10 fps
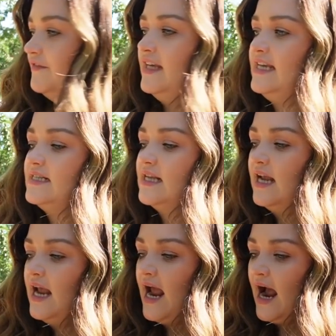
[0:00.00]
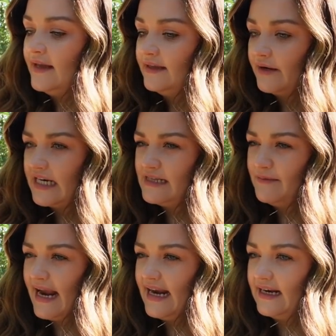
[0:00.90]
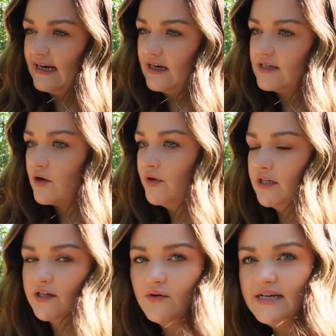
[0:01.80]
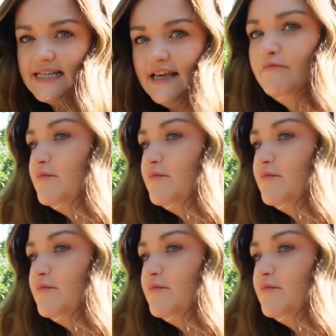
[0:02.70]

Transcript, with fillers: of these and they were explaining so you'll notice in